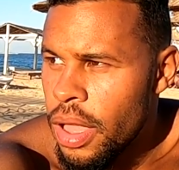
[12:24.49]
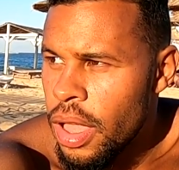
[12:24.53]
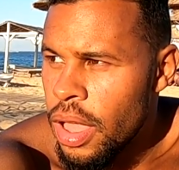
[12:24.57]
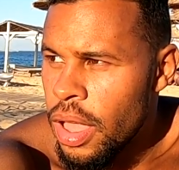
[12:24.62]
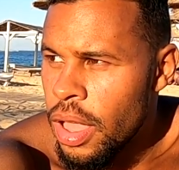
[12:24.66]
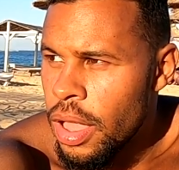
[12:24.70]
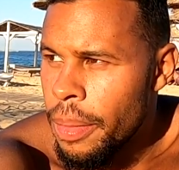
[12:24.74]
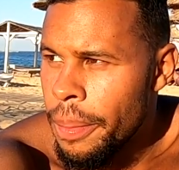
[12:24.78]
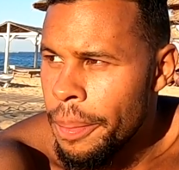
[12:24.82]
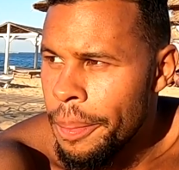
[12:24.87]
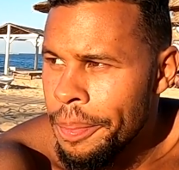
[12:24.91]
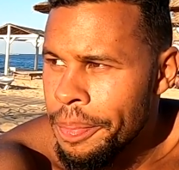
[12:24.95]

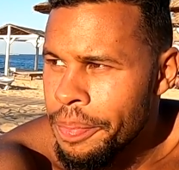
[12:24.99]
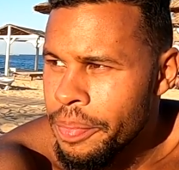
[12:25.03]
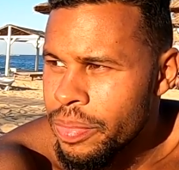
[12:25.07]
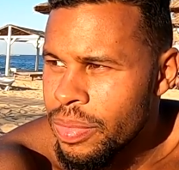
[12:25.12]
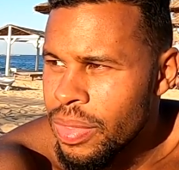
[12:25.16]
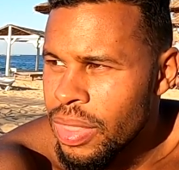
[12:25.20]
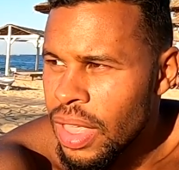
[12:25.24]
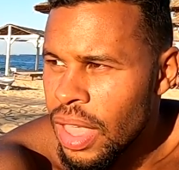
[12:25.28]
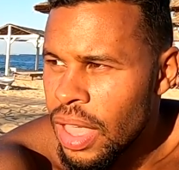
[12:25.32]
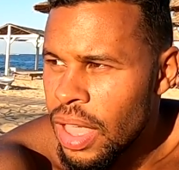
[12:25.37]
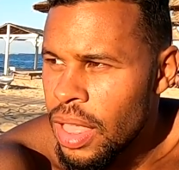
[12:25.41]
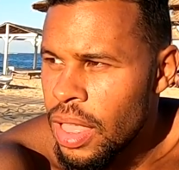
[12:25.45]
um,
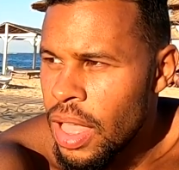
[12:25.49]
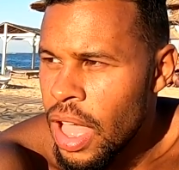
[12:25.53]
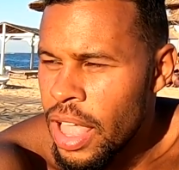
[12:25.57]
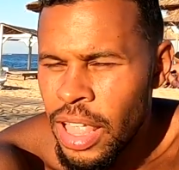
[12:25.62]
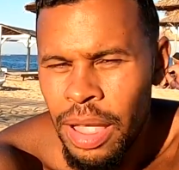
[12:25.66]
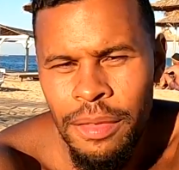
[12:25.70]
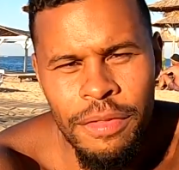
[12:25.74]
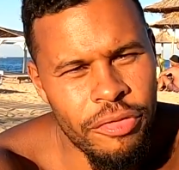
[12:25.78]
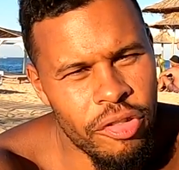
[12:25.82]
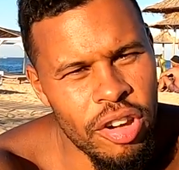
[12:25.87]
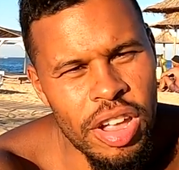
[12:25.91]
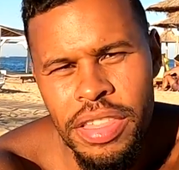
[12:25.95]

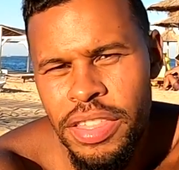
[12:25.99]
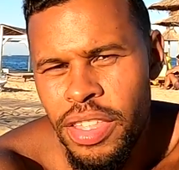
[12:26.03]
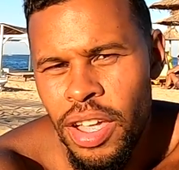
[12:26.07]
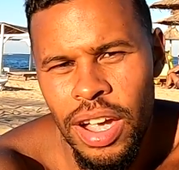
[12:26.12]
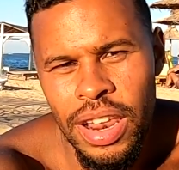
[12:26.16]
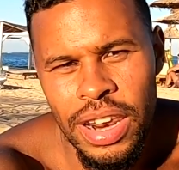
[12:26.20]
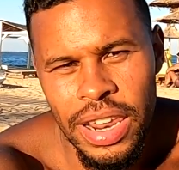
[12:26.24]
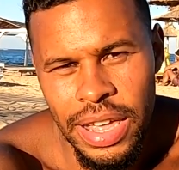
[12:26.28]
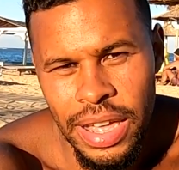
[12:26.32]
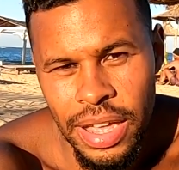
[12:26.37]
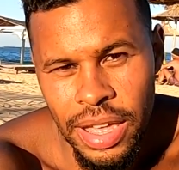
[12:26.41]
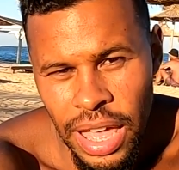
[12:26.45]
and I'm
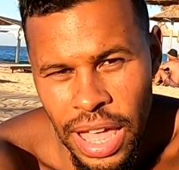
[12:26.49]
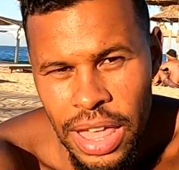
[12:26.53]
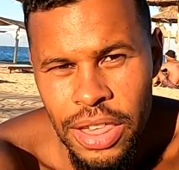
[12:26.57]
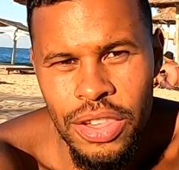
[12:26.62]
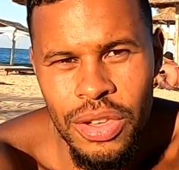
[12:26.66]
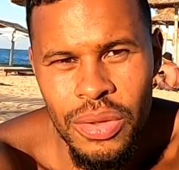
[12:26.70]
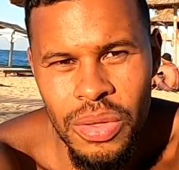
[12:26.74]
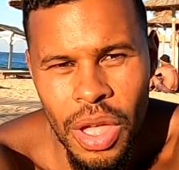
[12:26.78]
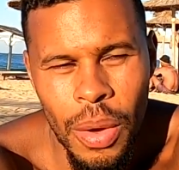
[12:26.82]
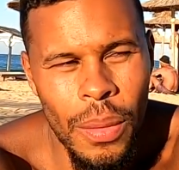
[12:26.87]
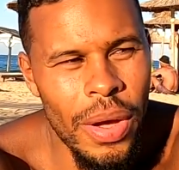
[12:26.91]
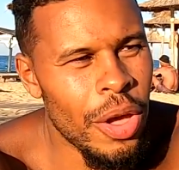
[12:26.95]
freestyling,
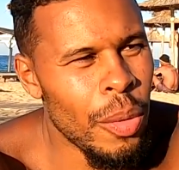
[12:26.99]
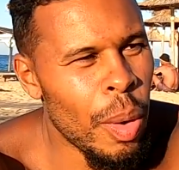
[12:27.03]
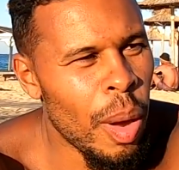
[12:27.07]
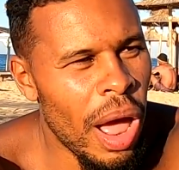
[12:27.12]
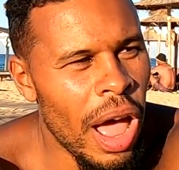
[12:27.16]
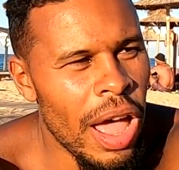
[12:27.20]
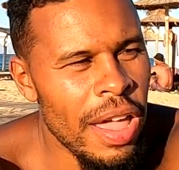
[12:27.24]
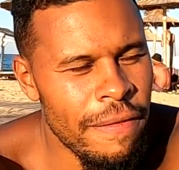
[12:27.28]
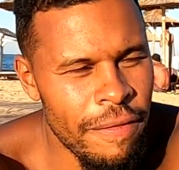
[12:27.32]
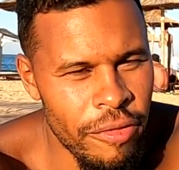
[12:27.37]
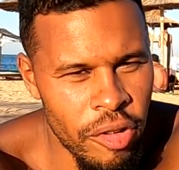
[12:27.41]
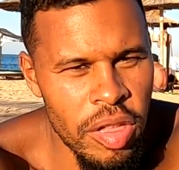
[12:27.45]
as you know,
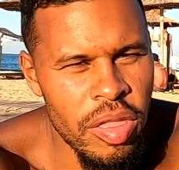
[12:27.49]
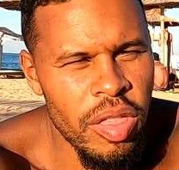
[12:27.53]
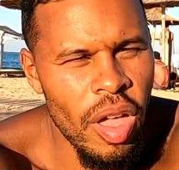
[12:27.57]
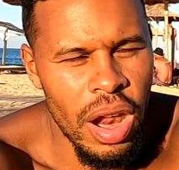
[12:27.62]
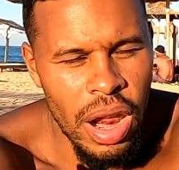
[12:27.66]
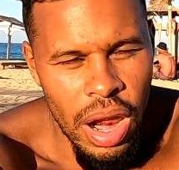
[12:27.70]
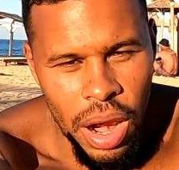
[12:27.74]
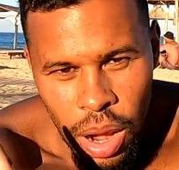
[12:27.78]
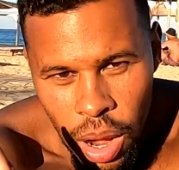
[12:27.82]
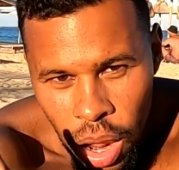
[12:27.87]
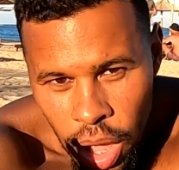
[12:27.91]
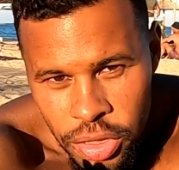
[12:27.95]
I, I
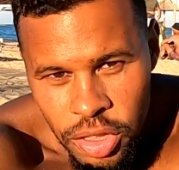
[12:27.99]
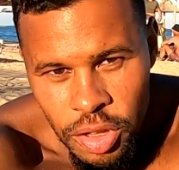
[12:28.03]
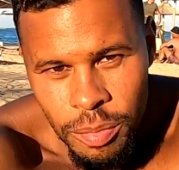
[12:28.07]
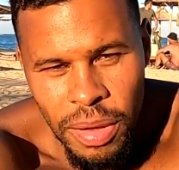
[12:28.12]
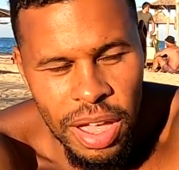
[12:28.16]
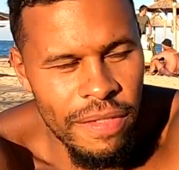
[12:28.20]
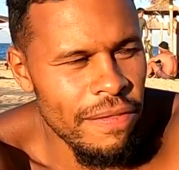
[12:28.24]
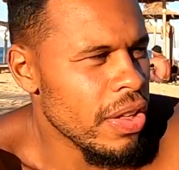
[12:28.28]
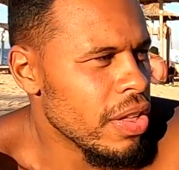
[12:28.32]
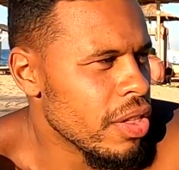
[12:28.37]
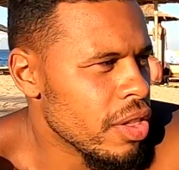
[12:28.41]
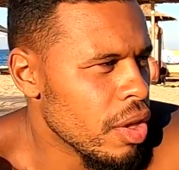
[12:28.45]
freestyle a lot
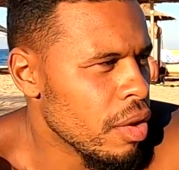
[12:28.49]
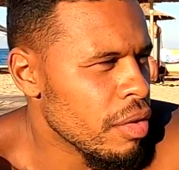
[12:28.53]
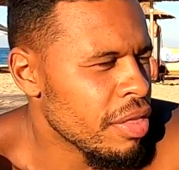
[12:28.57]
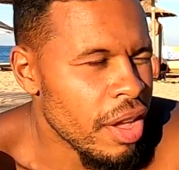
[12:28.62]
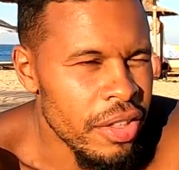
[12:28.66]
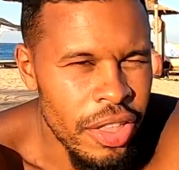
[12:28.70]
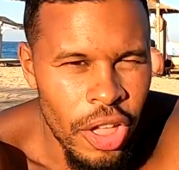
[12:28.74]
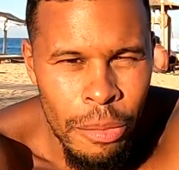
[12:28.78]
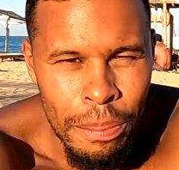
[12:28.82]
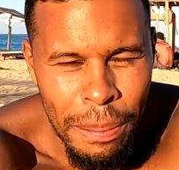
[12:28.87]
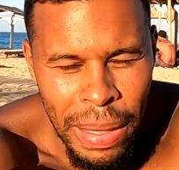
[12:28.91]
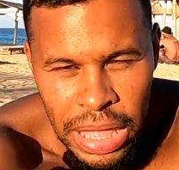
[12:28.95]
of my
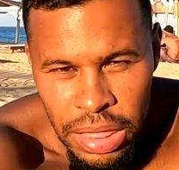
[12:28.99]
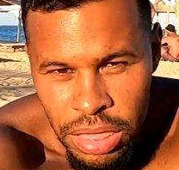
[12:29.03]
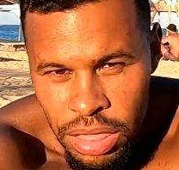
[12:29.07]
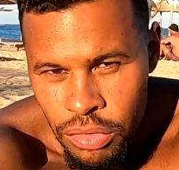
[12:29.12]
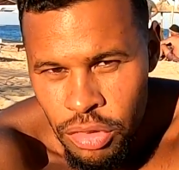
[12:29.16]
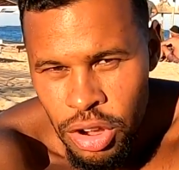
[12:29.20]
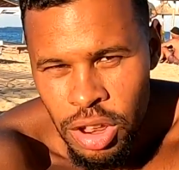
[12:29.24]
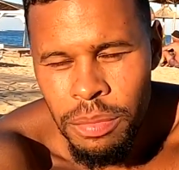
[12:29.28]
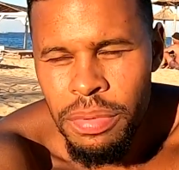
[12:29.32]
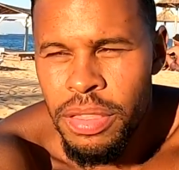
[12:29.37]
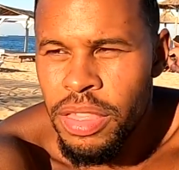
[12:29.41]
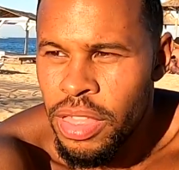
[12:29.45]
videos. I don't make
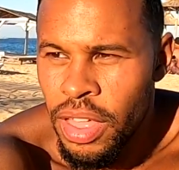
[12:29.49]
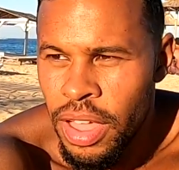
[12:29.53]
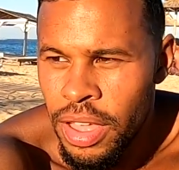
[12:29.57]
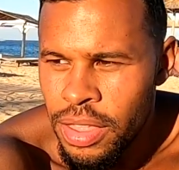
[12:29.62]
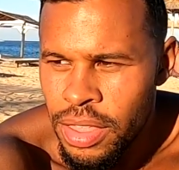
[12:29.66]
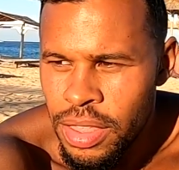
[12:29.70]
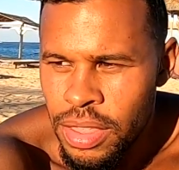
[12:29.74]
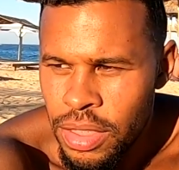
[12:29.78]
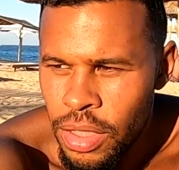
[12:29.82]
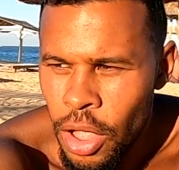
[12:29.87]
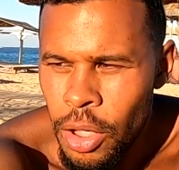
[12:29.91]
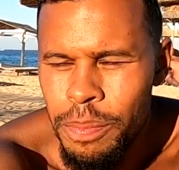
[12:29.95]
scripts,
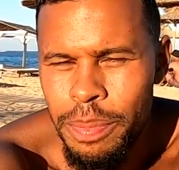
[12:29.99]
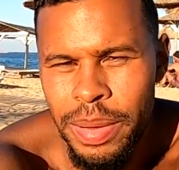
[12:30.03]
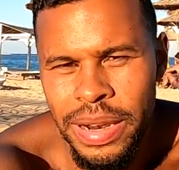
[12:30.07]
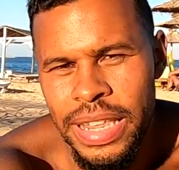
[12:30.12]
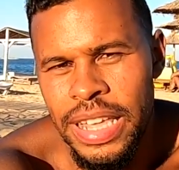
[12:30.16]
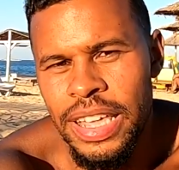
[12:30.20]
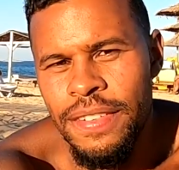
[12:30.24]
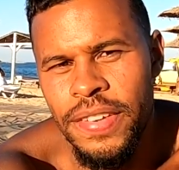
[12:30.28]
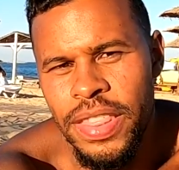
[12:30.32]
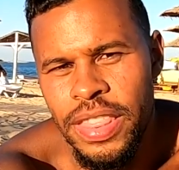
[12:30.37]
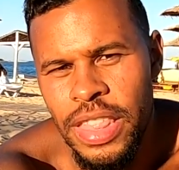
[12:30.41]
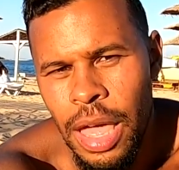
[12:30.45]
I don't
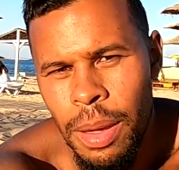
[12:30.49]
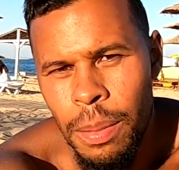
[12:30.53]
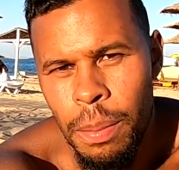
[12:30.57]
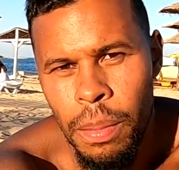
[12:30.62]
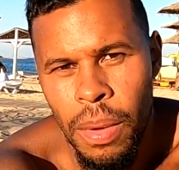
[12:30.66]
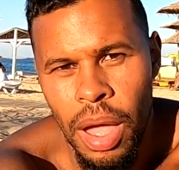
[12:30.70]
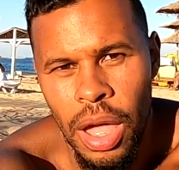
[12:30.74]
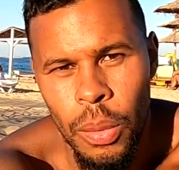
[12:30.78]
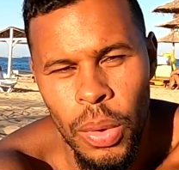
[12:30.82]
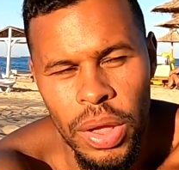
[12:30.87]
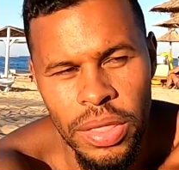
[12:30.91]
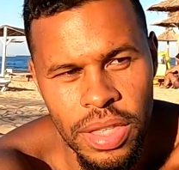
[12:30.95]
believe in
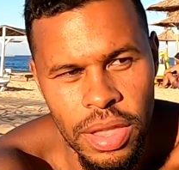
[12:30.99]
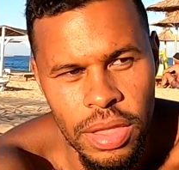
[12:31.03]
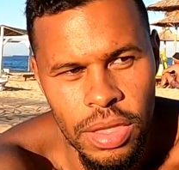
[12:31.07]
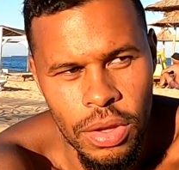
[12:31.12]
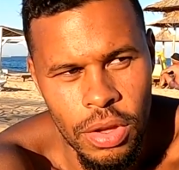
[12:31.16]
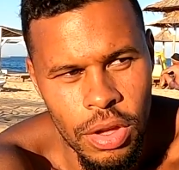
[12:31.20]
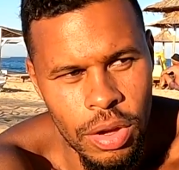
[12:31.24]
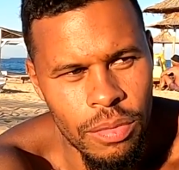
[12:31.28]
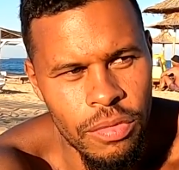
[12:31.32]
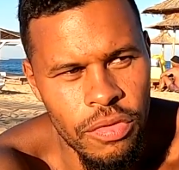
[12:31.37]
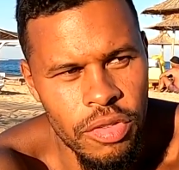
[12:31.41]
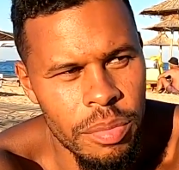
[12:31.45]
them. I want it
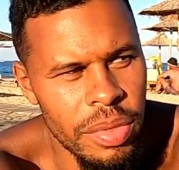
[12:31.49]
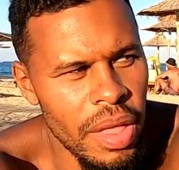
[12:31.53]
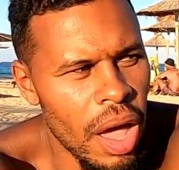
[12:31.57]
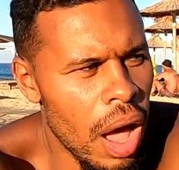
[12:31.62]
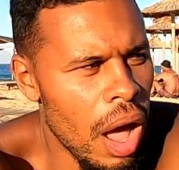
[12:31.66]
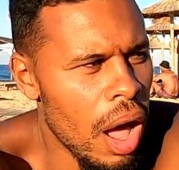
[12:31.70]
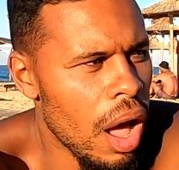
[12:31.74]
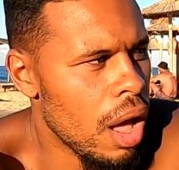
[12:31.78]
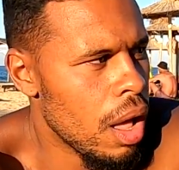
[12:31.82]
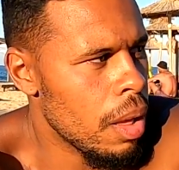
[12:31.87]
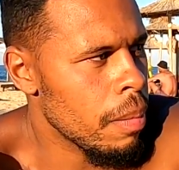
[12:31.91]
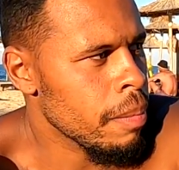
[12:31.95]
to come from the
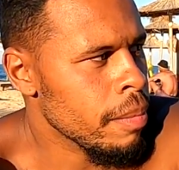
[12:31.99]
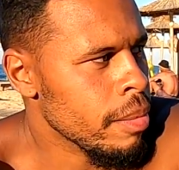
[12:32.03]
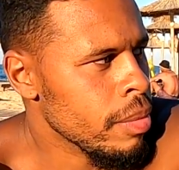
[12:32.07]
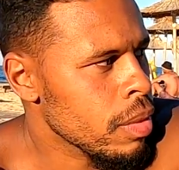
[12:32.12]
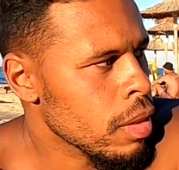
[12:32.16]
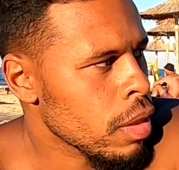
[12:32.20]
heart.